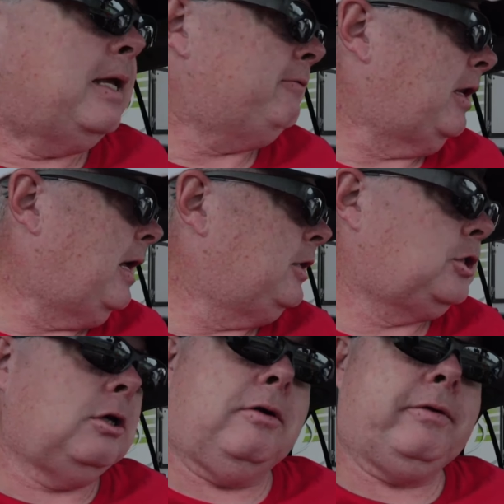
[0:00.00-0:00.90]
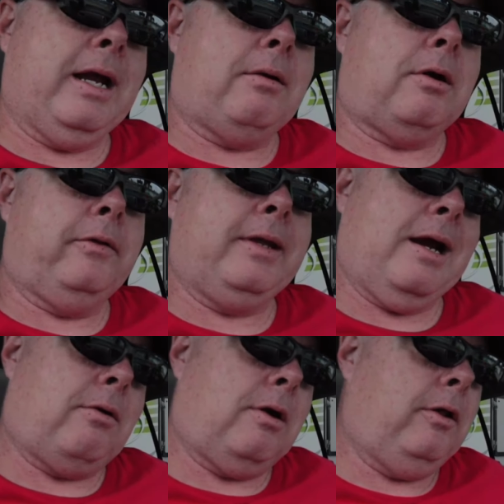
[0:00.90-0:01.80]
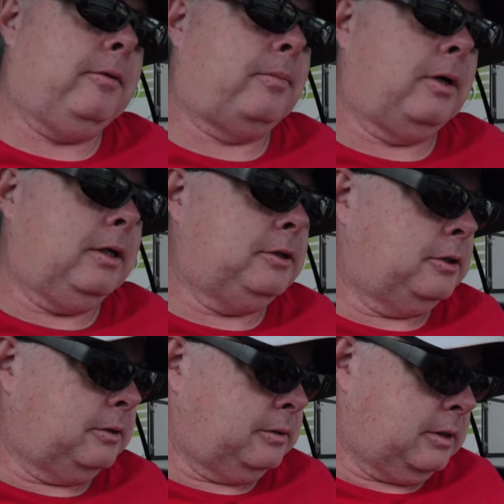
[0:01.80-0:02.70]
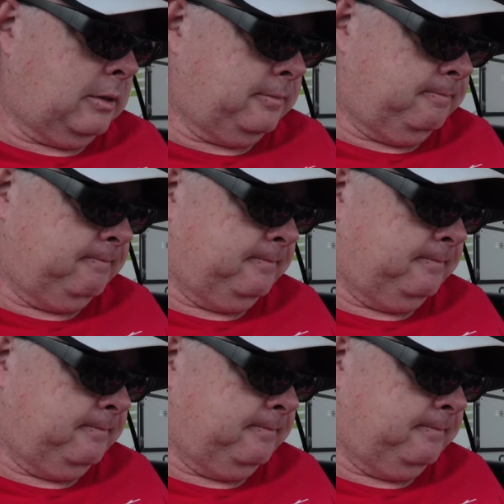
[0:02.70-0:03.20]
They have a light show every hour on the bridge, so.